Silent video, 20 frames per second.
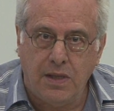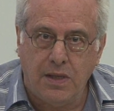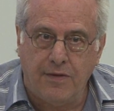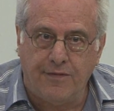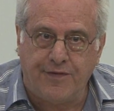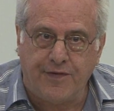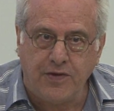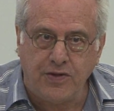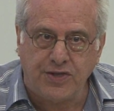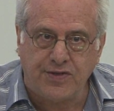The
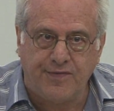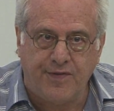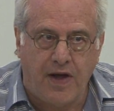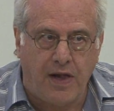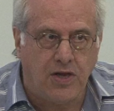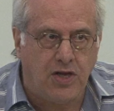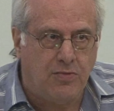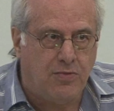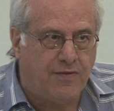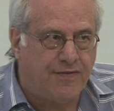first
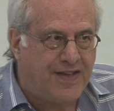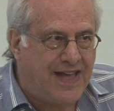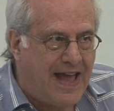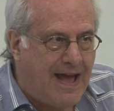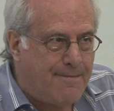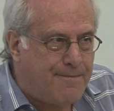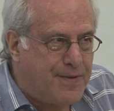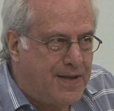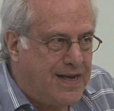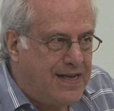volume of
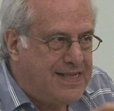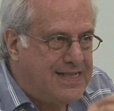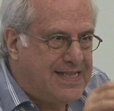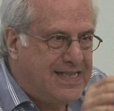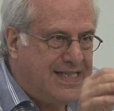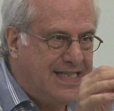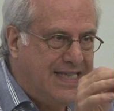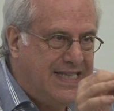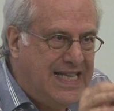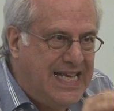Capital is a
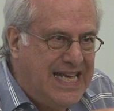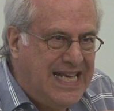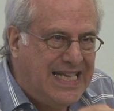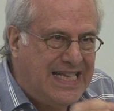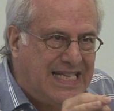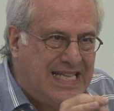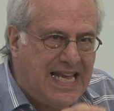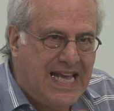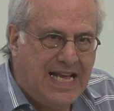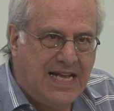
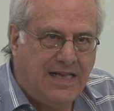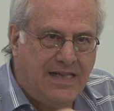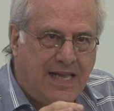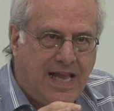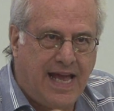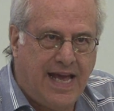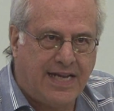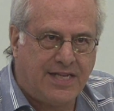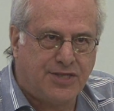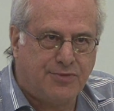detailed
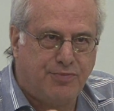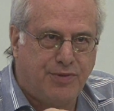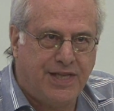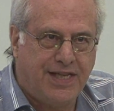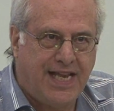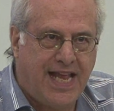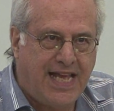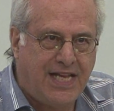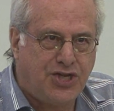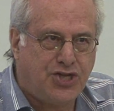
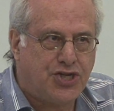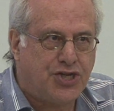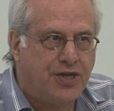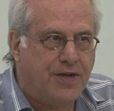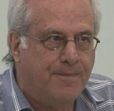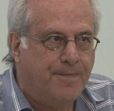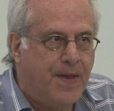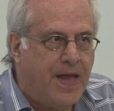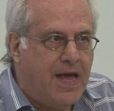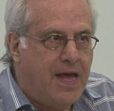explanation